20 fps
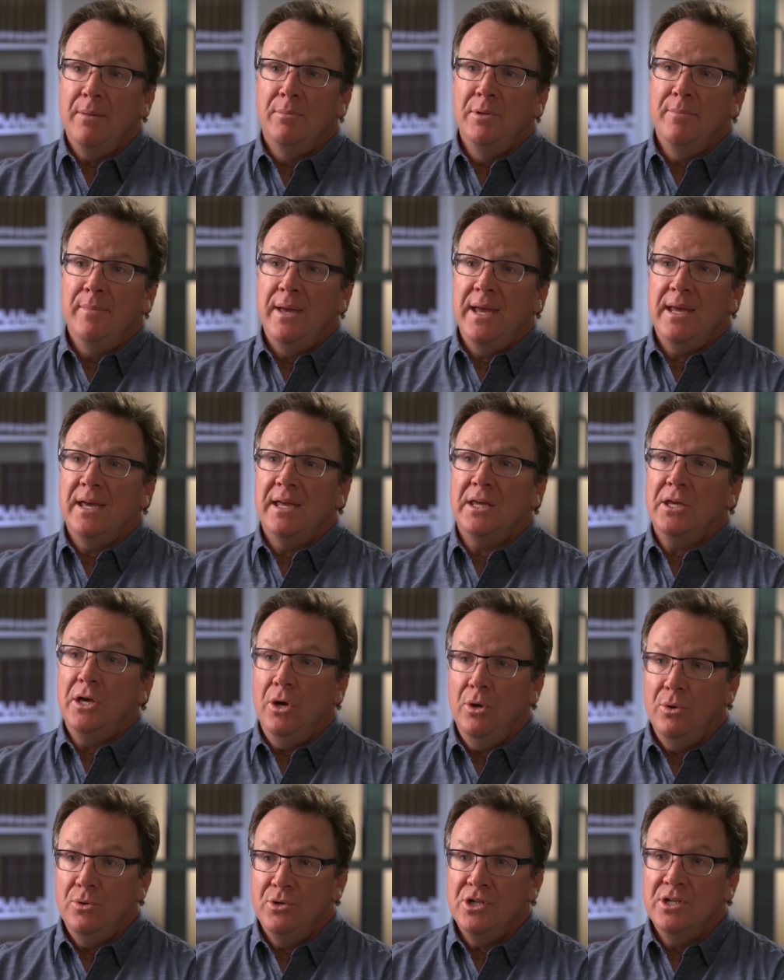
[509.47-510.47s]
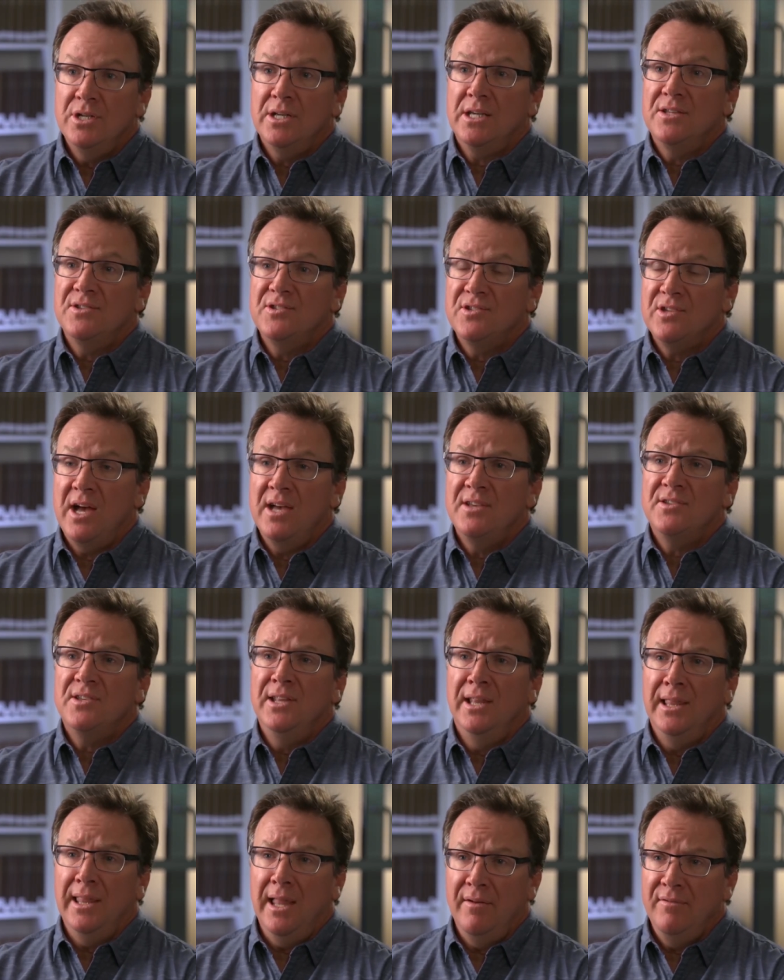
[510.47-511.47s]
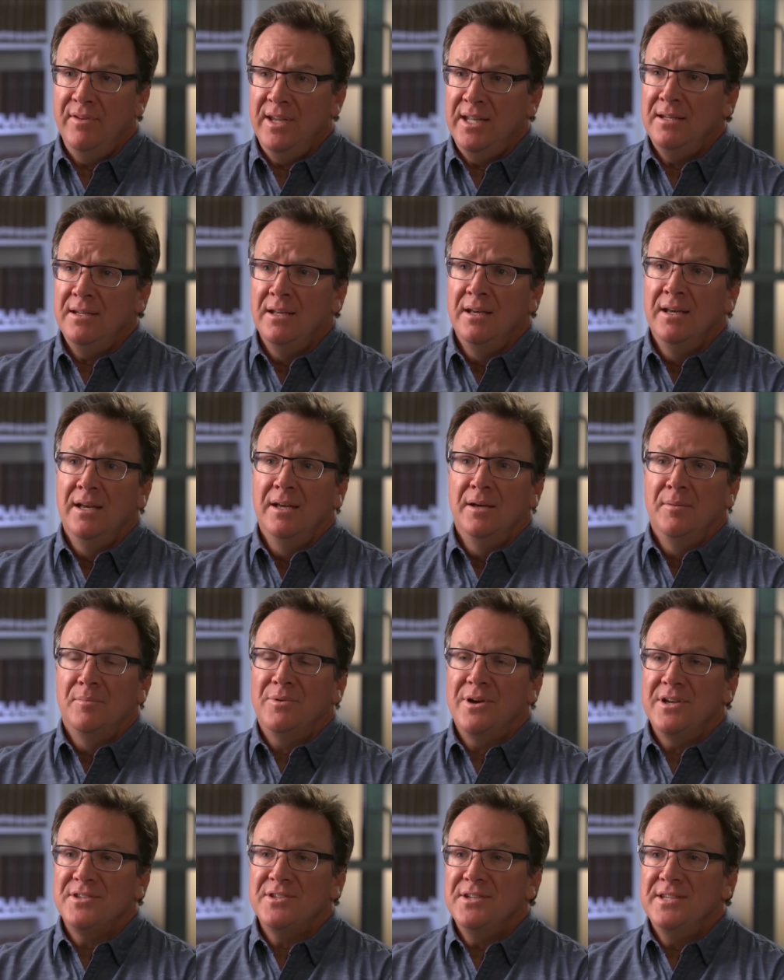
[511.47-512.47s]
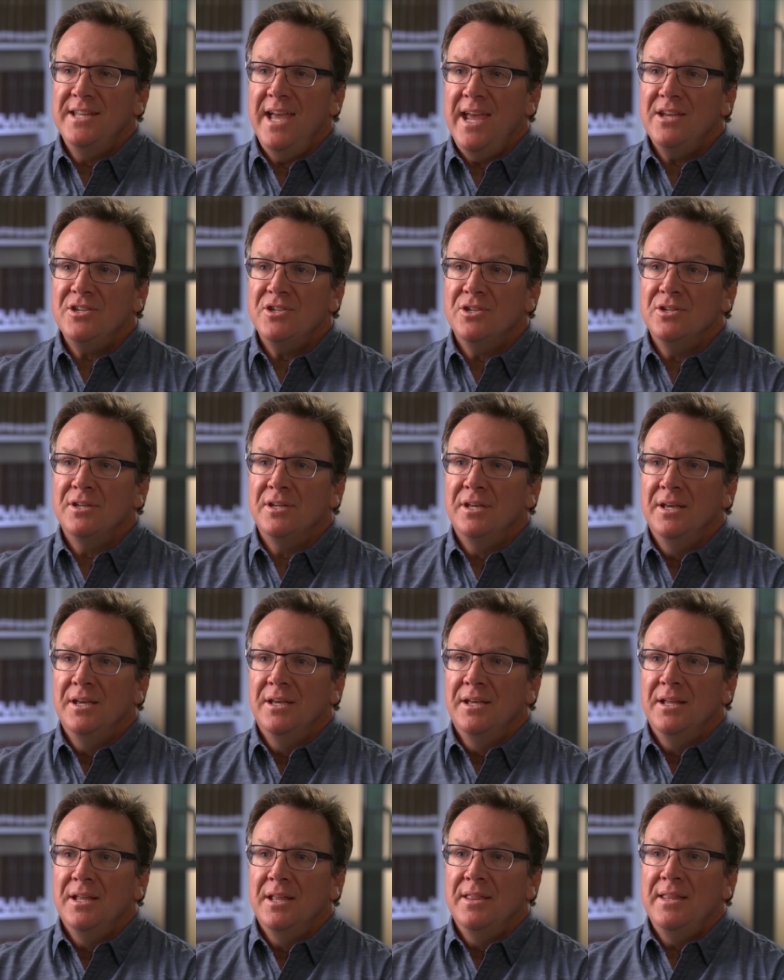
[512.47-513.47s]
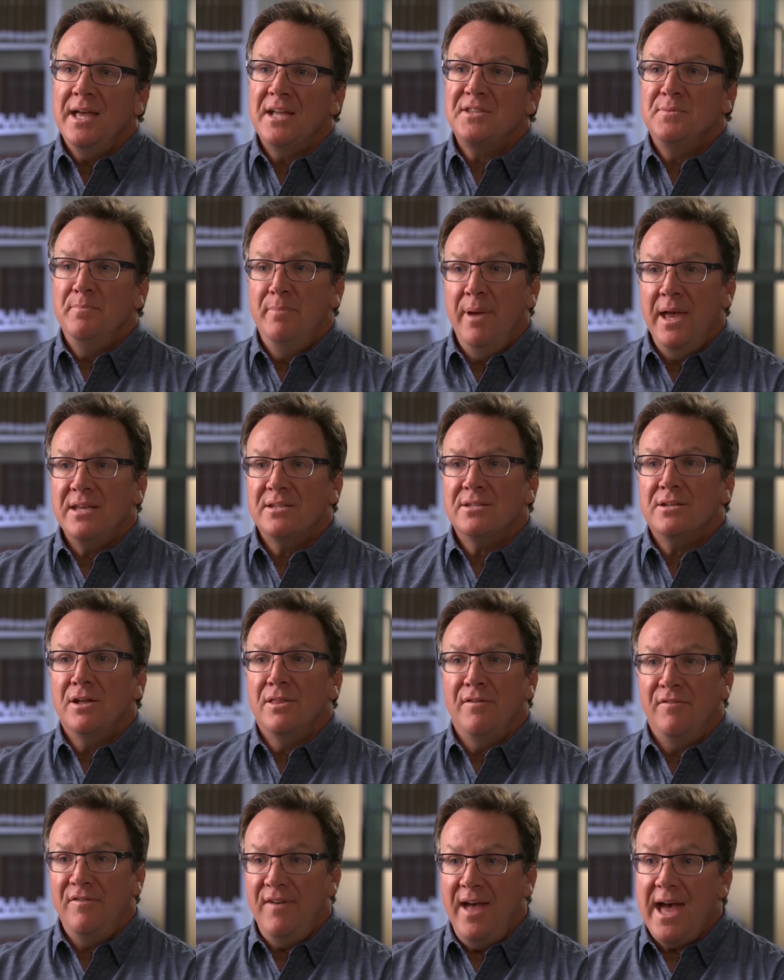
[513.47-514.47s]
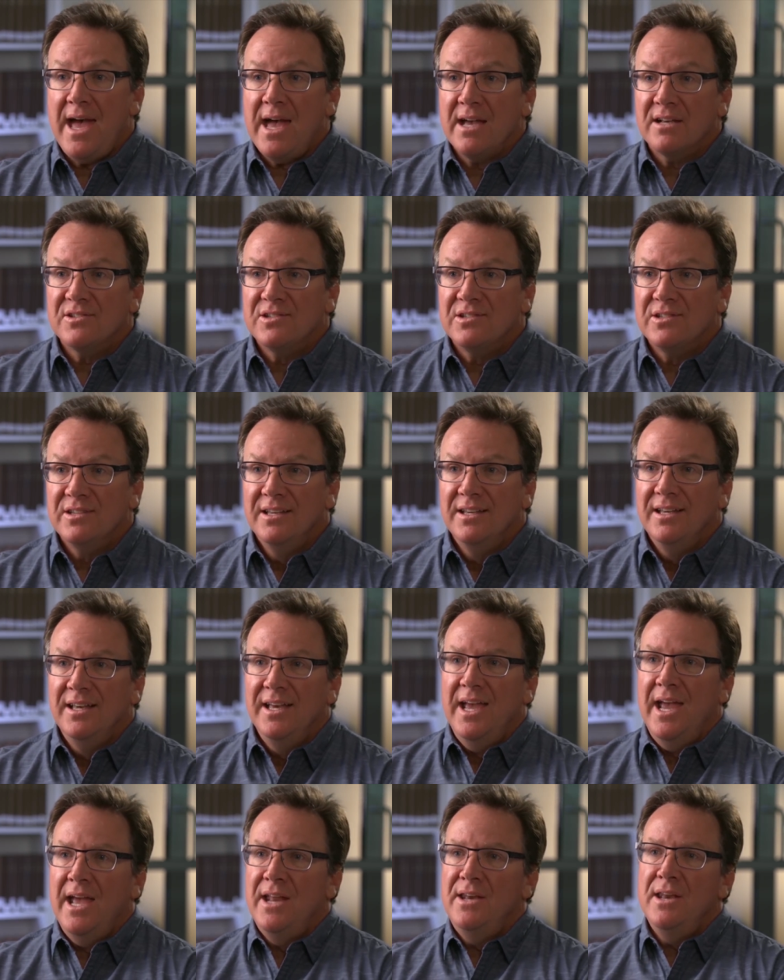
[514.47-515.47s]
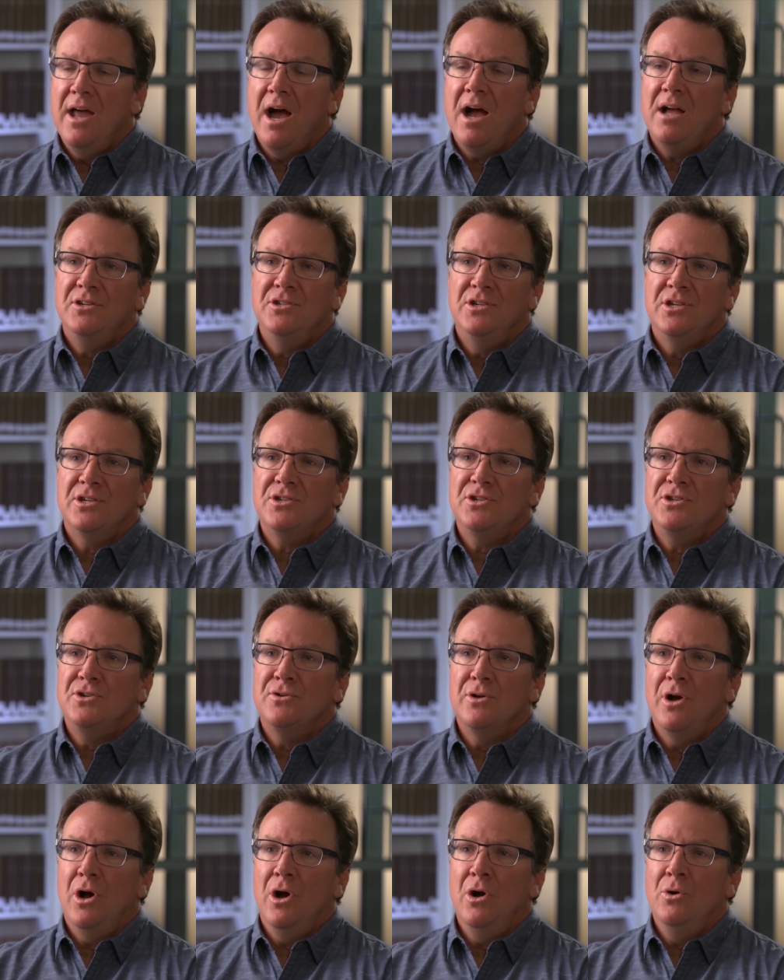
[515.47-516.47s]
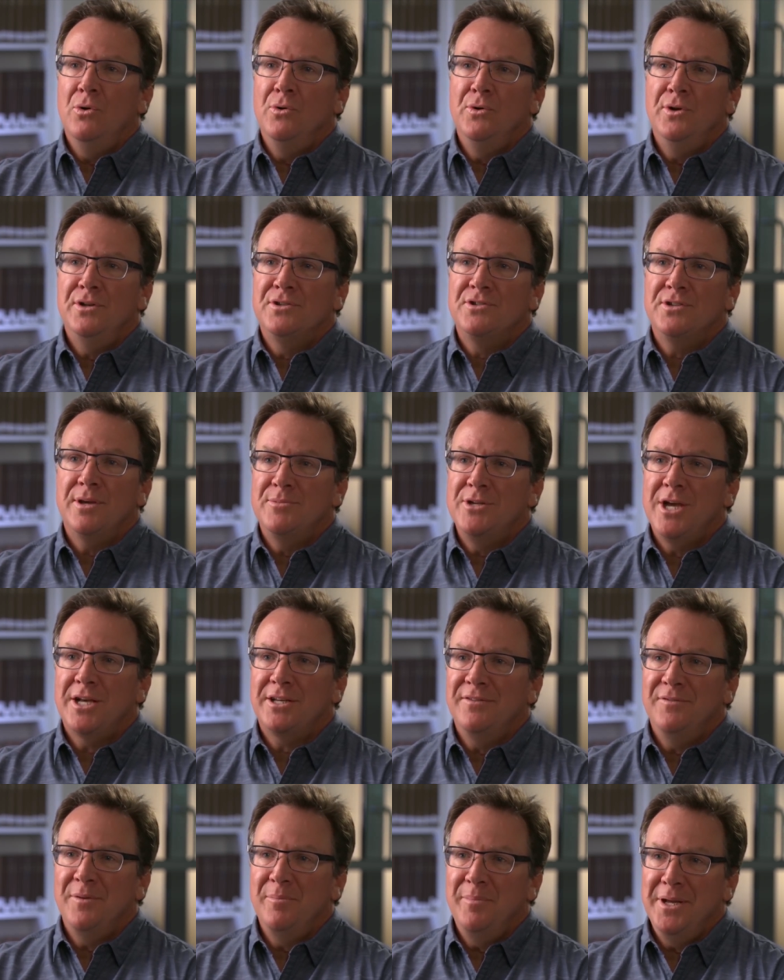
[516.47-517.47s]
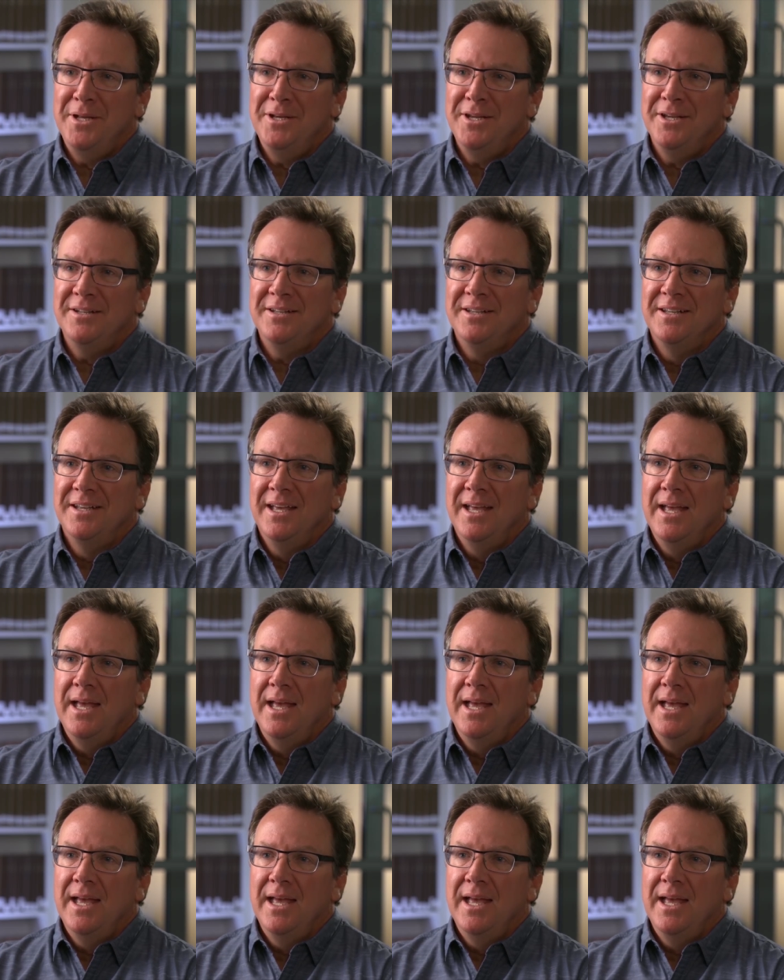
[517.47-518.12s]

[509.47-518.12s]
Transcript: be able to make a cogent, concise, and loving presentation that's based on the facts and not just your own subjective opinion.